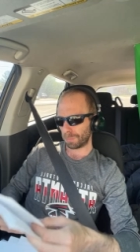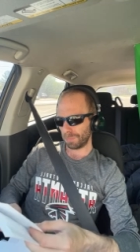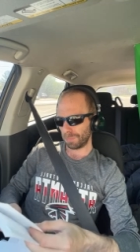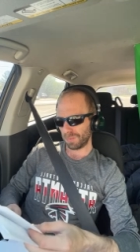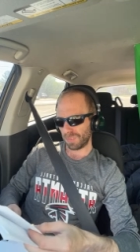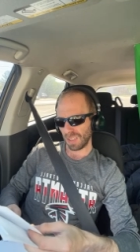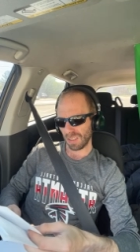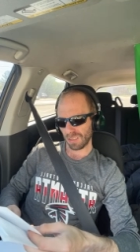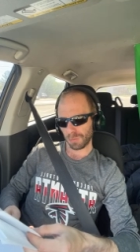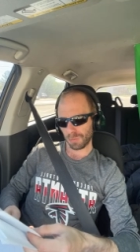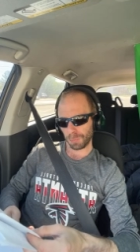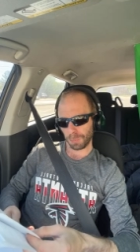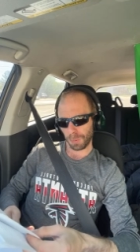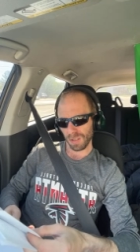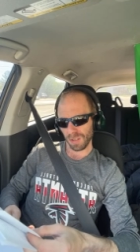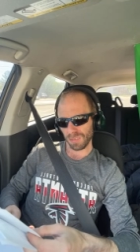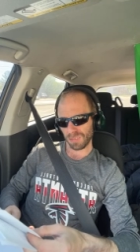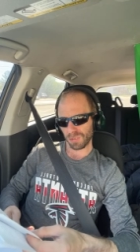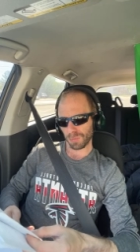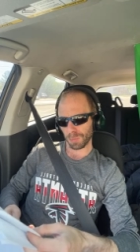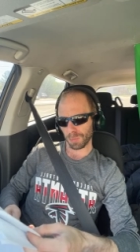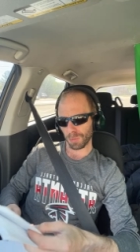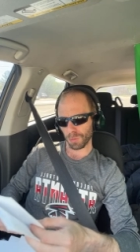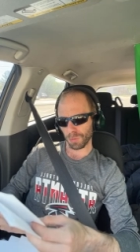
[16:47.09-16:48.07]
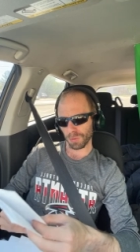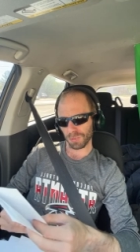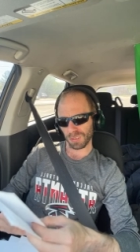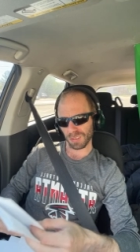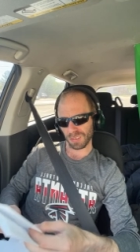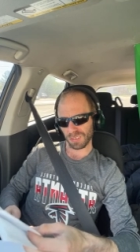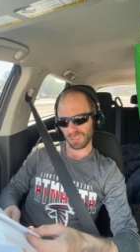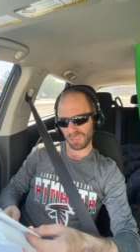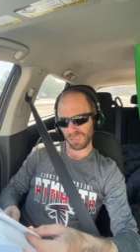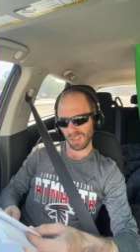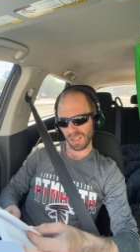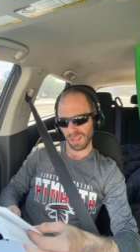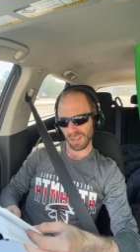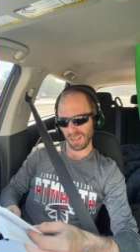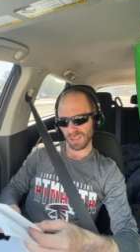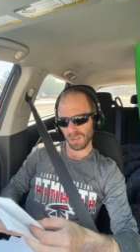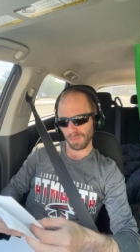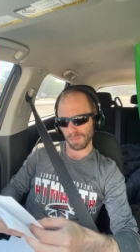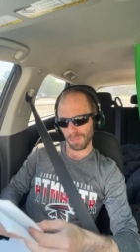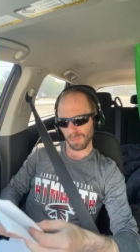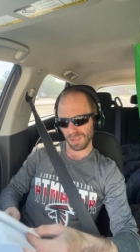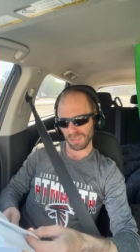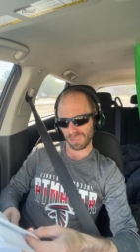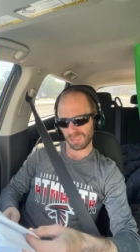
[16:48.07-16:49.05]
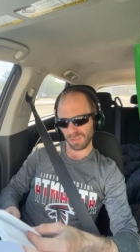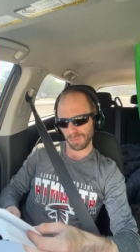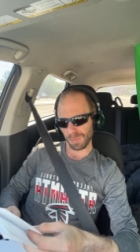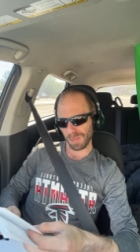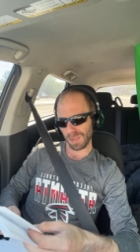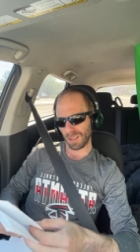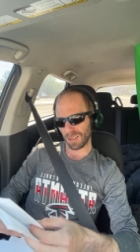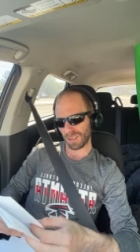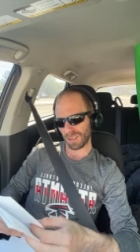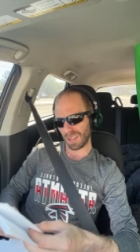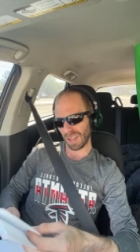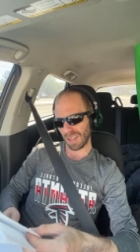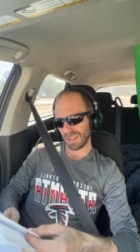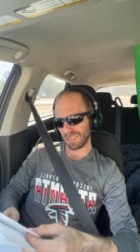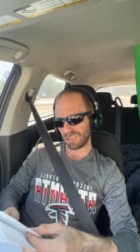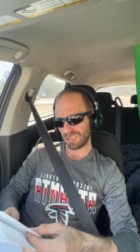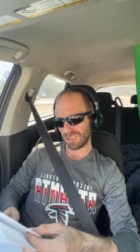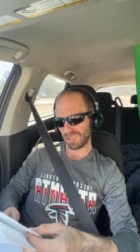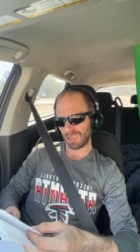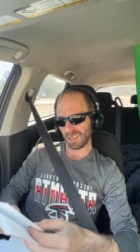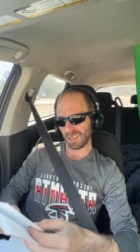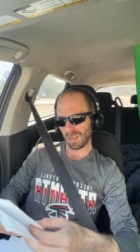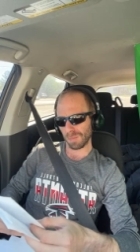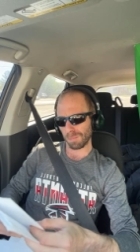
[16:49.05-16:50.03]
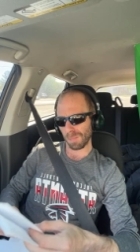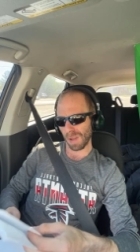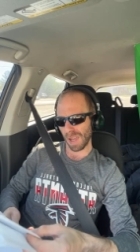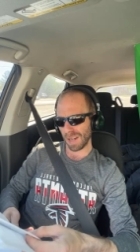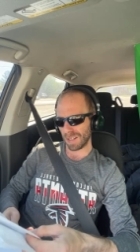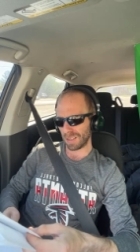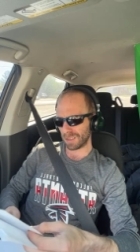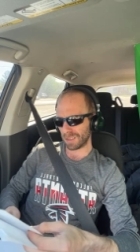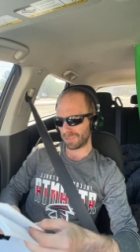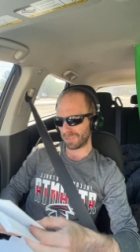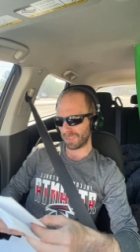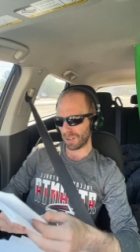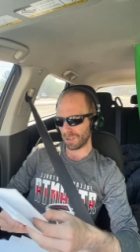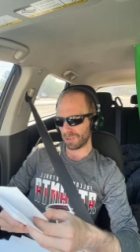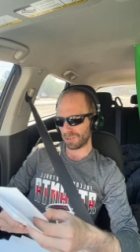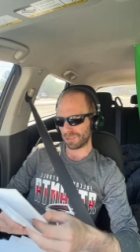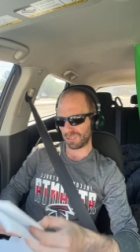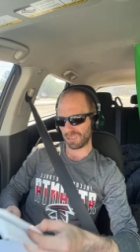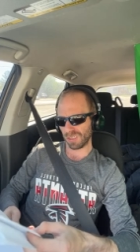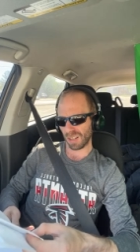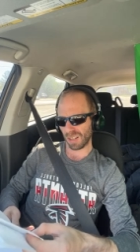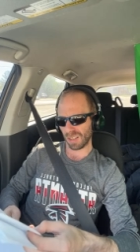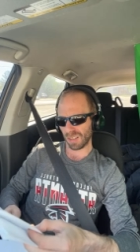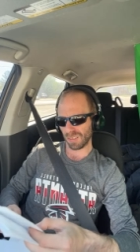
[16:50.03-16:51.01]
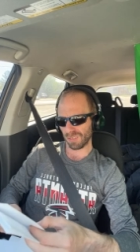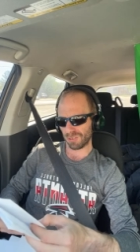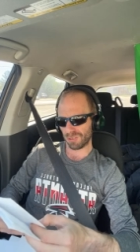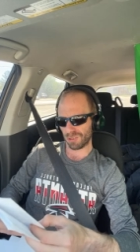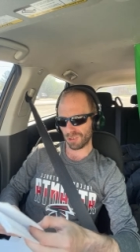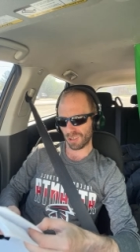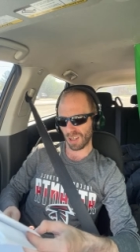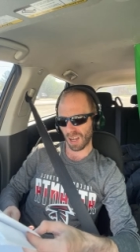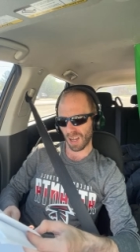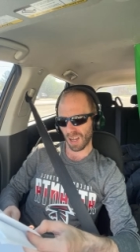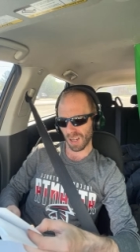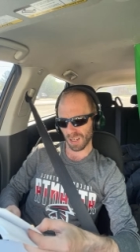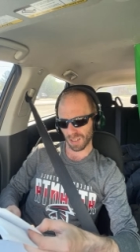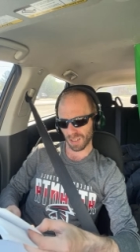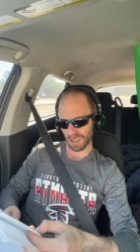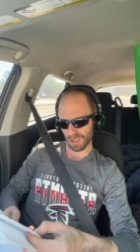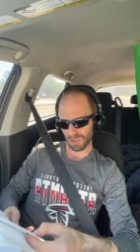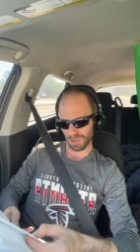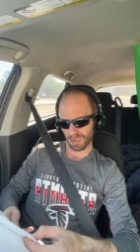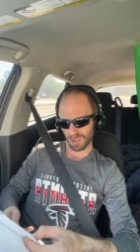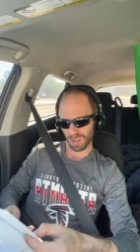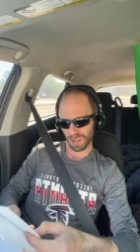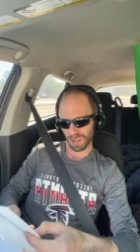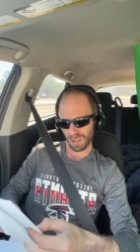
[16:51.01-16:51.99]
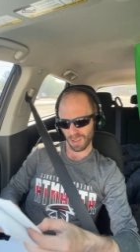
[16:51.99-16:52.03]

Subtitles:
This principle was extended to misdemeanor cases in Mayor v. City of Chicago,